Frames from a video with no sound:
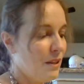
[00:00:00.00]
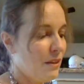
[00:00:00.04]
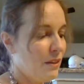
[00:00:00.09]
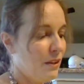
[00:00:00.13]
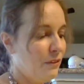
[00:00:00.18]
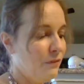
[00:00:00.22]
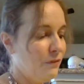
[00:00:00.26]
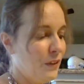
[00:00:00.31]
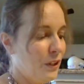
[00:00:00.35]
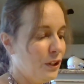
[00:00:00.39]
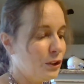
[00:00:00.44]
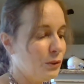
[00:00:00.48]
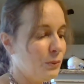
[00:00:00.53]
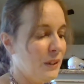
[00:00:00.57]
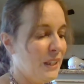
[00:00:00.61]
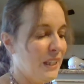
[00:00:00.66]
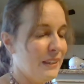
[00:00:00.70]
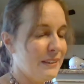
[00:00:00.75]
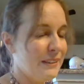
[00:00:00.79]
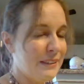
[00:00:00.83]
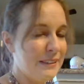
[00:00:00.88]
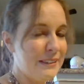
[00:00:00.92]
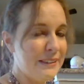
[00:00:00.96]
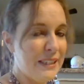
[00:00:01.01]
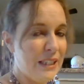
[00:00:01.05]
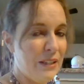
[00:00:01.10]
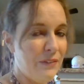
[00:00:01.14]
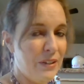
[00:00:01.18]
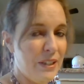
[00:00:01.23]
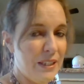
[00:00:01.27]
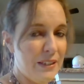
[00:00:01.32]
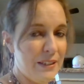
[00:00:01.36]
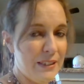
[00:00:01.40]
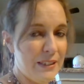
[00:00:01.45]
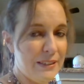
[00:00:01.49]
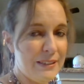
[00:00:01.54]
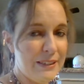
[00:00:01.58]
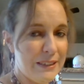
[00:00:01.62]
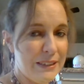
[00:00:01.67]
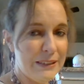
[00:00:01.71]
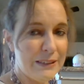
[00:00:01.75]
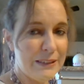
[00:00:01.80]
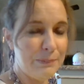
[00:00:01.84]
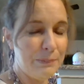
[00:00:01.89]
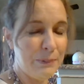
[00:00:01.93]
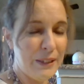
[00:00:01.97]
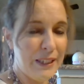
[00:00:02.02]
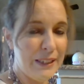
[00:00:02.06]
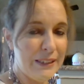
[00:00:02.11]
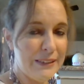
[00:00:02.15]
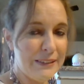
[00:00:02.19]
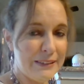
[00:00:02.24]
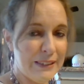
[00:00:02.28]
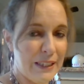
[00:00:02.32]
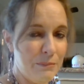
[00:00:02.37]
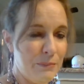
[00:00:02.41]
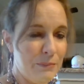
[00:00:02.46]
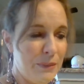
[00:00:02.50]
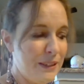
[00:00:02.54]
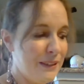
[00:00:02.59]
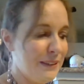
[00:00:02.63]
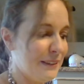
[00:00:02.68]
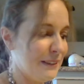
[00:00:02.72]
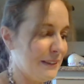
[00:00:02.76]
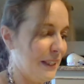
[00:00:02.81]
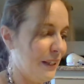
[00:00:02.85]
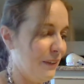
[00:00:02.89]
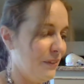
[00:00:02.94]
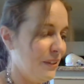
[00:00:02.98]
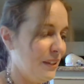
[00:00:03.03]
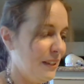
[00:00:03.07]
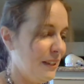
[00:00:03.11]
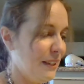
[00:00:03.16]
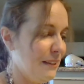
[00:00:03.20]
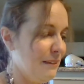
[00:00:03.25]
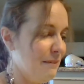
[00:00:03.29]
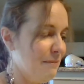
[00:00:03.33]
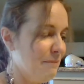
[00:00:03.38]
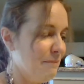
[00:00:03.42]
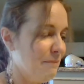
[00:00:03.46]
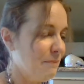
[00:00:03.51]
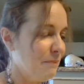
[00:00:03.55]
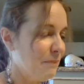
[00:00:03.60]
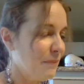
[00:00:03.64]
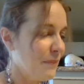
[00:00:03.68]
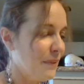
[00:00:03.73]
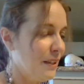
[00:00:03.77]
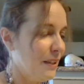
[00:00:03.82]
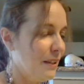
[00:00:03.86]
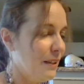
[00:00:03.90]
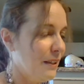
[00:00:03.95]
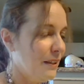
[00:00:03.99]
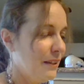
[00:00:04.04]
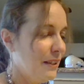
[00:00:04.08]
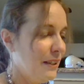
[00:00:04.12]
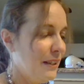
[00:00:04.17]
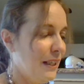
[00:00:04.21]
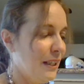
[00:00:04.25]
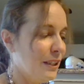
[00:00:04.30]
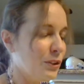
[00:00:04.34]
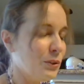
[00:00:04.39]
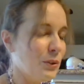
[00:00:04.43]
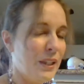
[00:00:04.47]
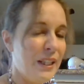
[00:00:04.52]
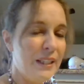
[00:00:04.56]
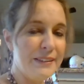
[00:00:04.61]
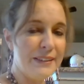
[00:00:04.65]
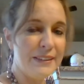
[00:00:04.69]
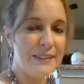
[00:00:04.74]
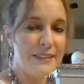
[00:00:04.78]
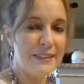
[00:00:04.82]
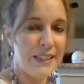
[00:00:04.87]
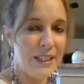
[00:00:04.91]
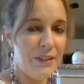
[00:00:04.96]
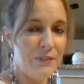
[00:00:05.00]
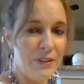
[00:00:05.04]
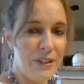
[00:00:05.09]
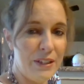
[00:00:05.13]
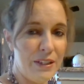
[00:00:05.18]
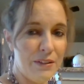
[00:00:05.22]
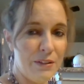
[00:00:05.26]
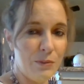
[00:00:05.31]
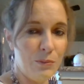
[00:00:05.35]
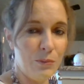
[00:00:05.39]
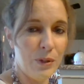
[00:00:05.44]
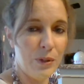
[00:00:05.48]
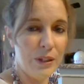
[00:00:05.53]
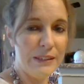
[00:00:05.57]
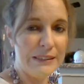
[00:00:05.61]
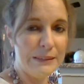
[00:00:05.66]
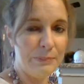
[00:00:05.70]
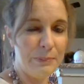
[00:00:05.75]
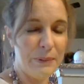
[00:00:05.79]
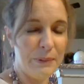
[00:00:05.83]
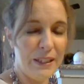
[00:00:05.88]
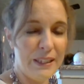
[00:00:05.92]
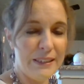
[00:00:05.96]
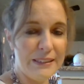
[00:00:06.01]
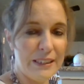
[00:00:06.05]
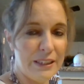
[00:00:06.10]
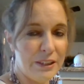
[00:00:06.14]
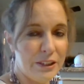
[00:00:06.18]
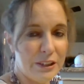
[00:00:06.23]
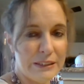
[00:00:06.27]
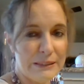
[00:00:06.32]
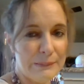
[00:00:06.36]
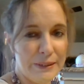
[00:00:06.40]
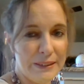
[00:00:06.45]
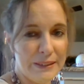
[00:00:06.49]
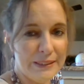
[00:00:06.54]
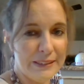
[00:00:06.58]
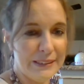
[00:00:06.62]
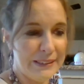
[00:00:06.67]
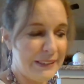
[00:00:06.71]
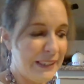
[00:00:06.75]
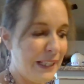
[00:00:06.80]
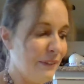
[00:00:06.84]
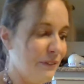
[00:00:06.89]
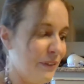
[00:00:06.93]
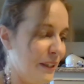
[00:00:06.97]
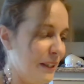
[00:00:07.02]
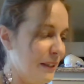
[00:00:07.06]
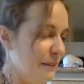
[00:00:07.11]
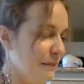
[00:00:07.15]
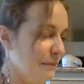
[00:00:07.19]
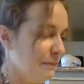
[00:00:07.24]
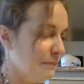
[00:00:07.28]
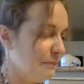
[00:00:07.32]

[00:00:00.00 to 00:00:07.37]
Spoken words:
The first one has a 7 in the tens place. That means 70. The next one has a 7 in the ones place. That just means 7.